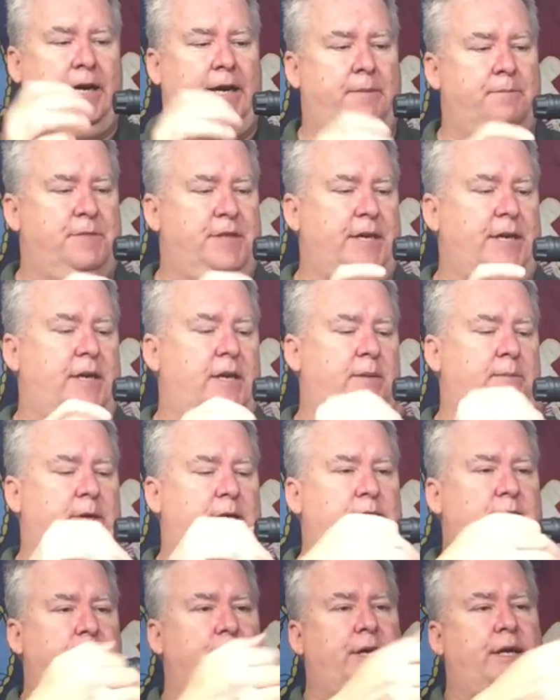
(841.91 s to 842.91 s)
am thinking
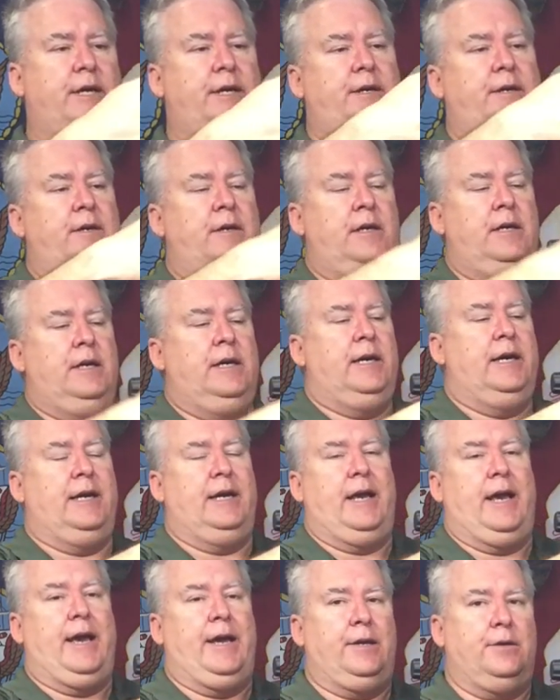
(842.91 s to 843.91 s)
about doing
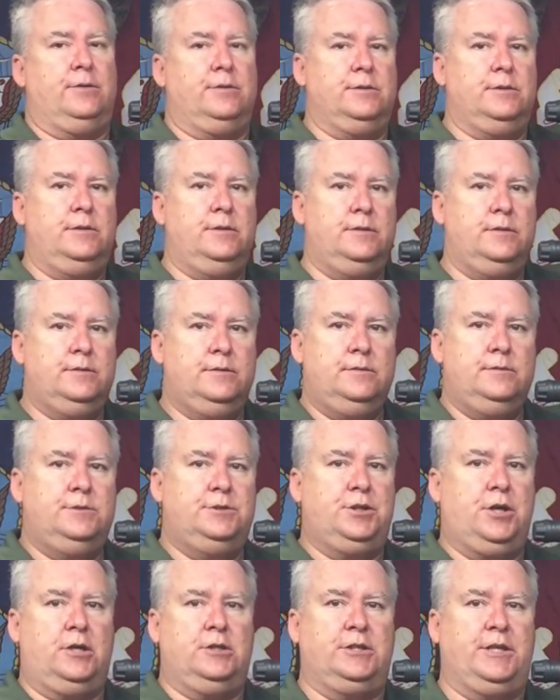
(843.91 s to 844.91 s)
an angled
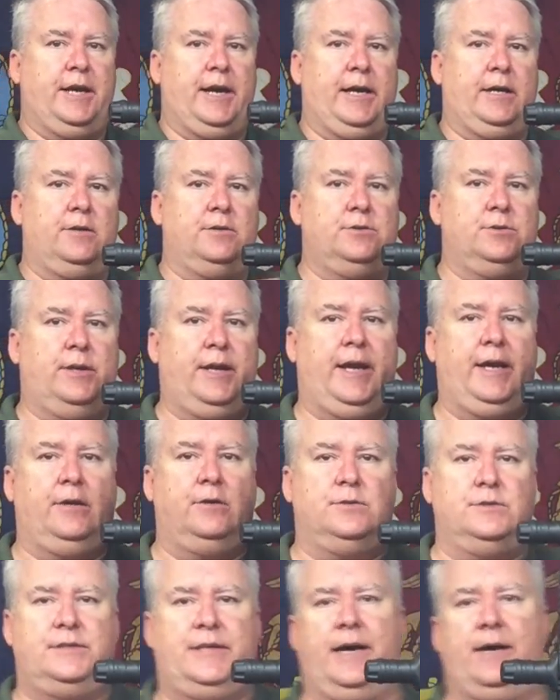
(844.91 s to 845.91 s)
charging handle so it
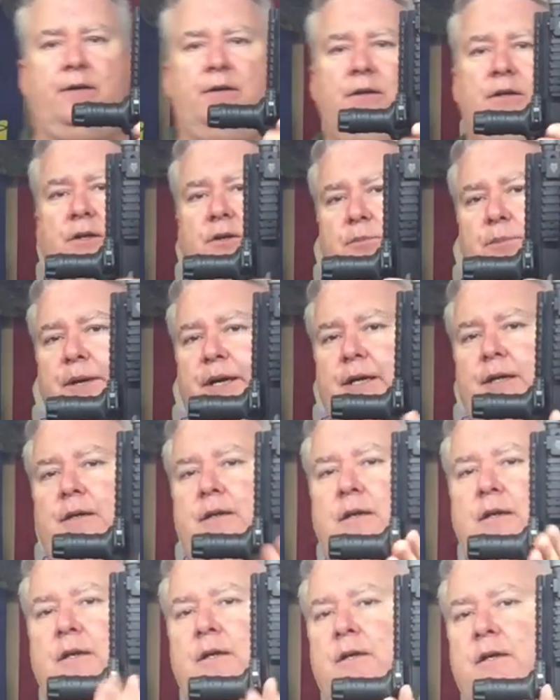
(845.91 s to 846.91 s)
angles down a little bit.
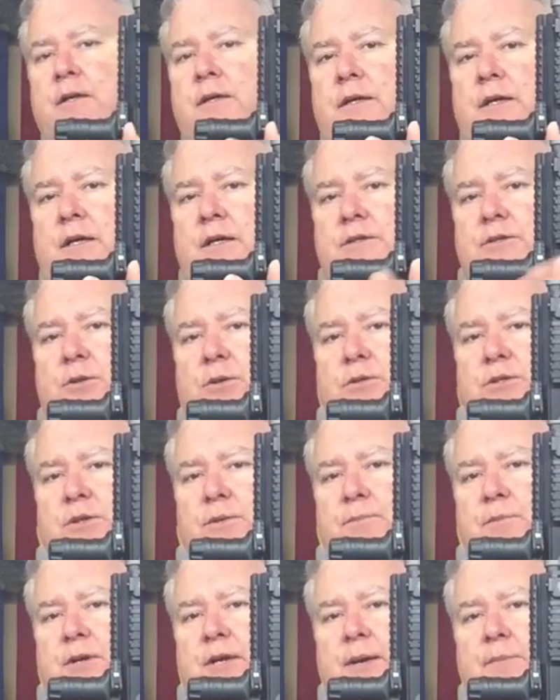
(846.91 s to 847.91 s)
So
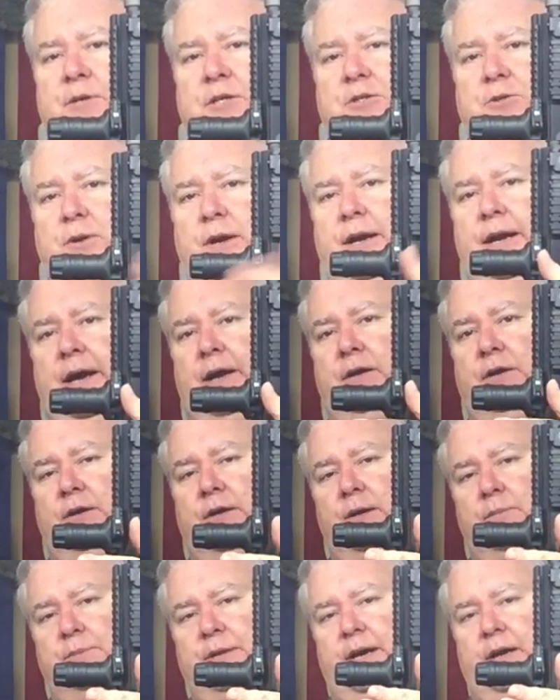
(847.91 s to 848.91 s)
instead of coming straight out, it'll
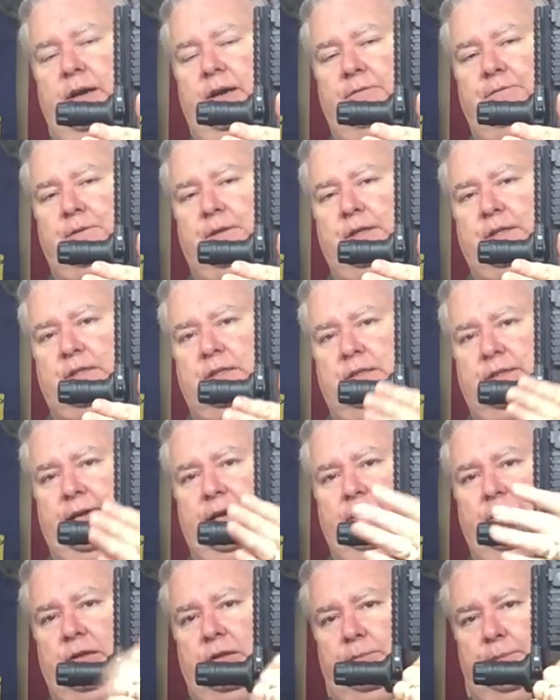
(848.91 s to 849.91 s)
come down off to this
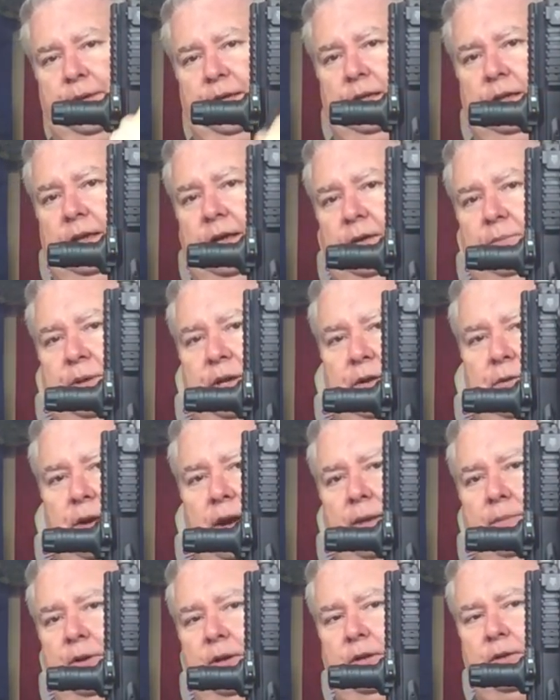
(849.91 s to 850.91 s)
down a little bit, allow me to
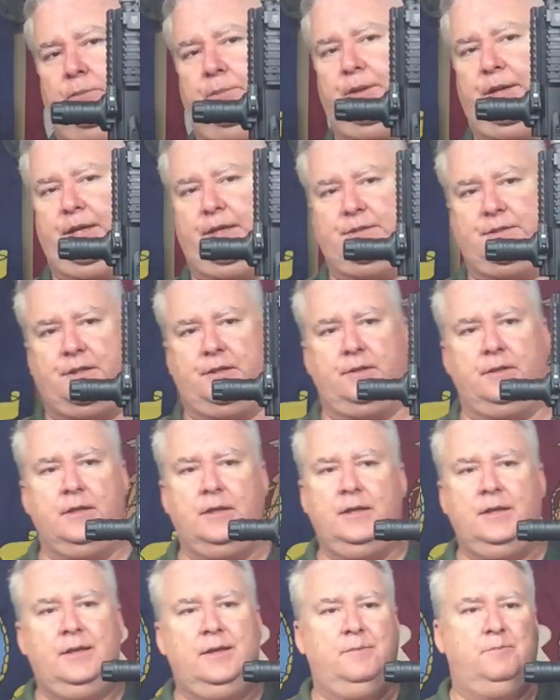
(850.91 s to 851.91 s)
grab it a little bit easier.
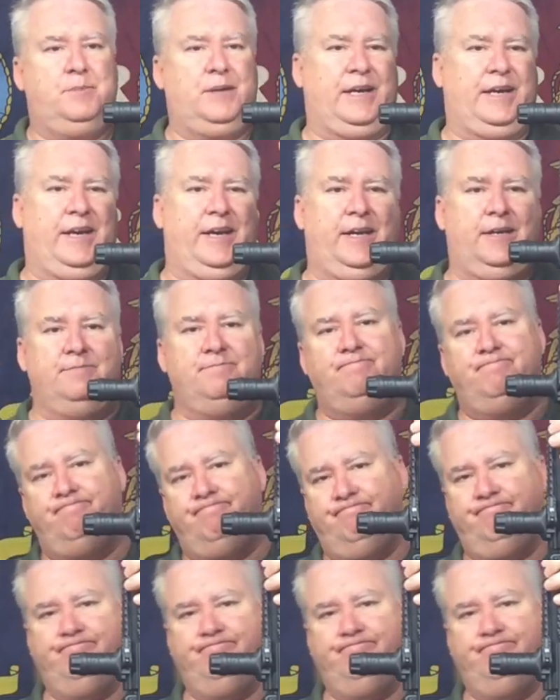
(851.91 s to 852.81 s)
But again,